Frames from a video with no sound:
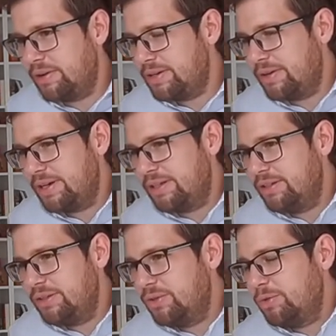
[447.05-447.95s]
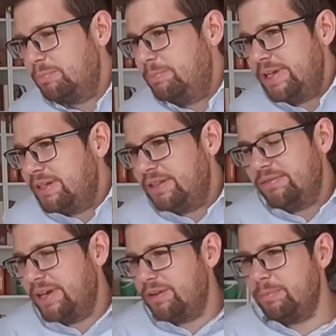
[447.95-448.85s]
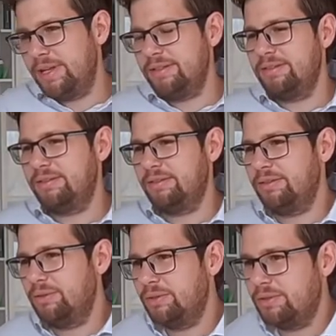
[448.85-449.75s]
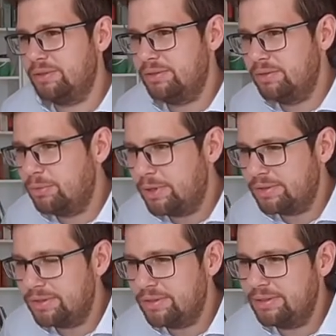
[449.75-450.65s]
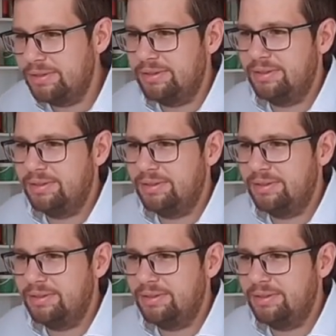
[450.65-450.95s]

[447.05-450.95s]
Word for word: Are there any new big developments you're working on?